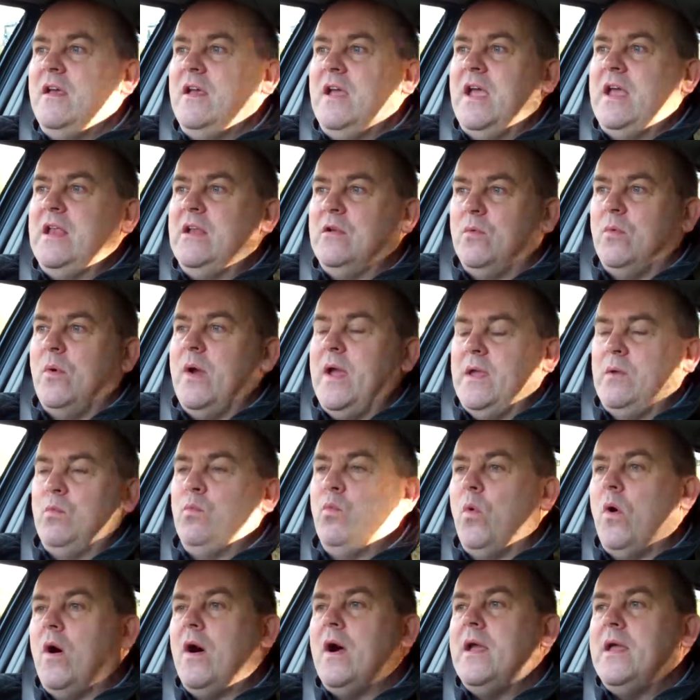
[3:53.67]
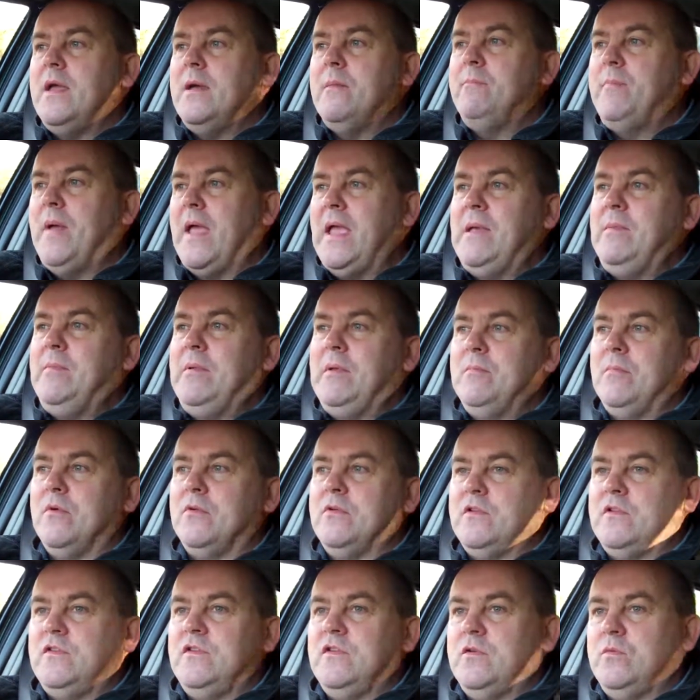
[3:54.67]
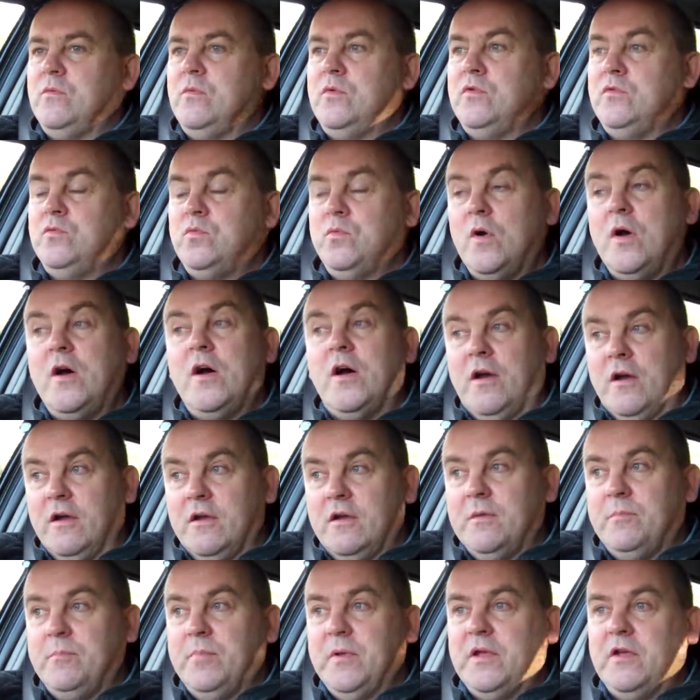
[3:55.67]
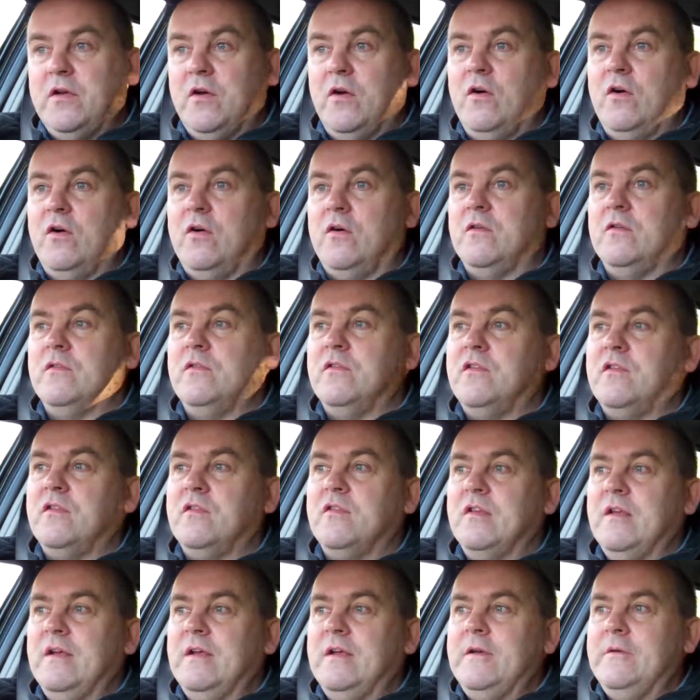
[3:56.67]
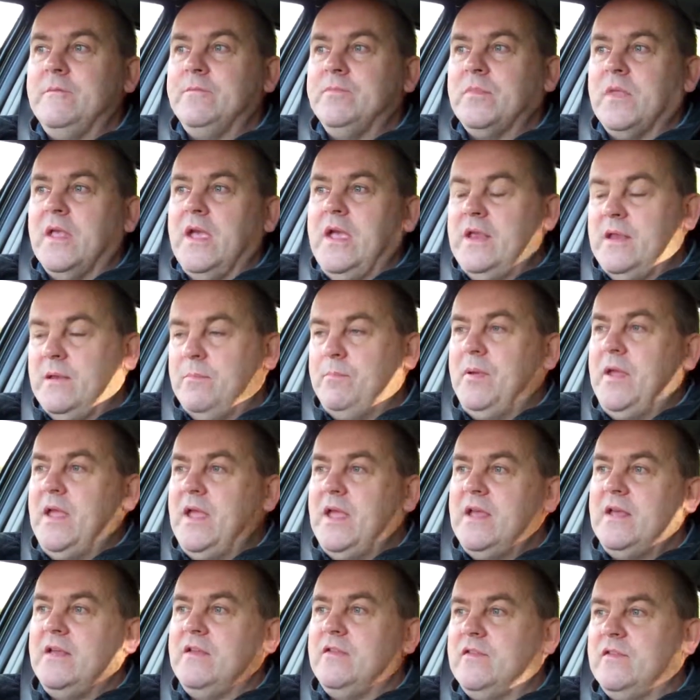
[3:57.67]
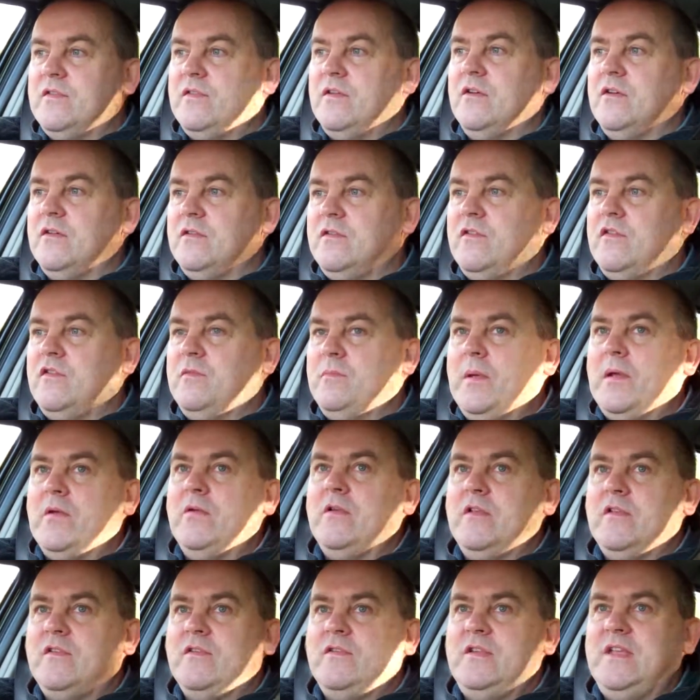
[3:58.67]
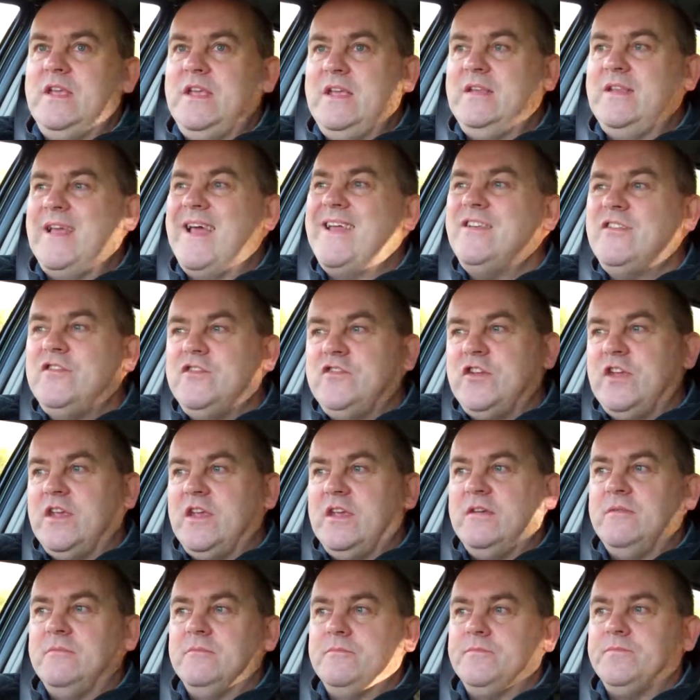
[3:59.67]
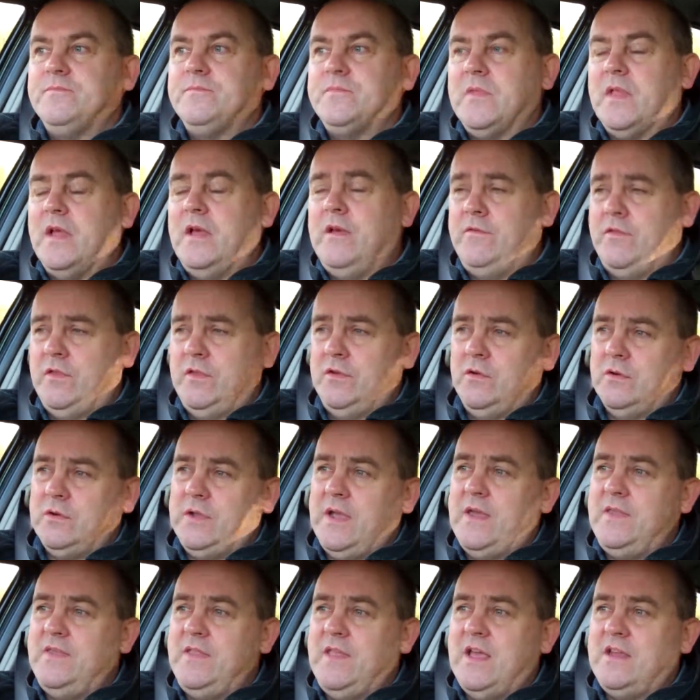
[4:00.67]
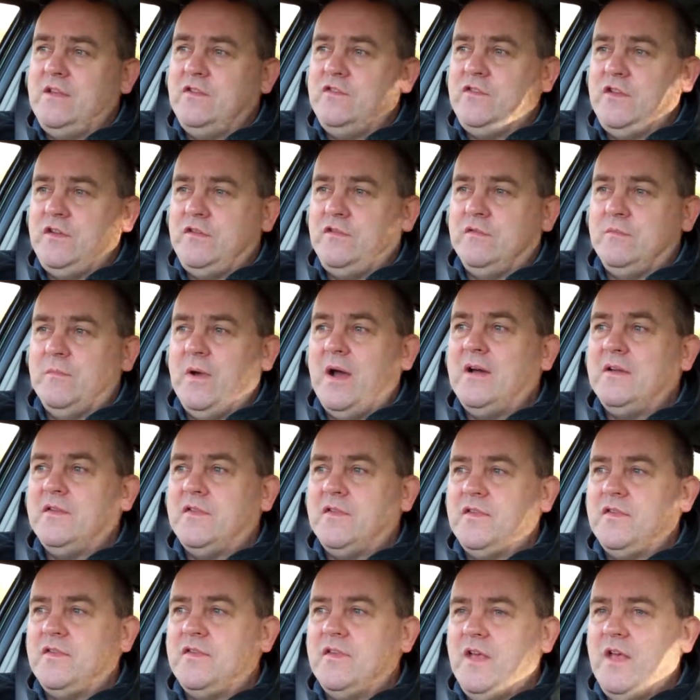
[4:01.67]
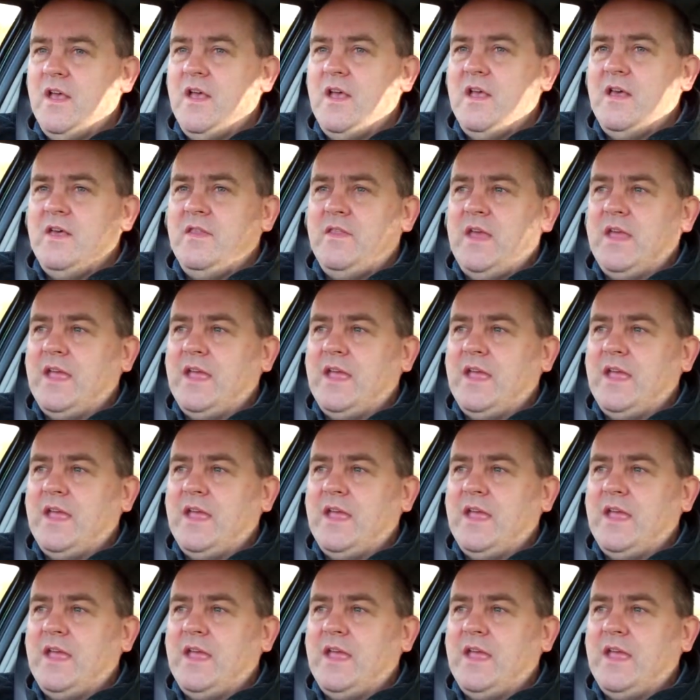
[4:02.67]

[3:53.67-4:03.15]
in a way, why a baby monitor would work, because it appears that spirits need energy. And if they're not getting the energy from us, they're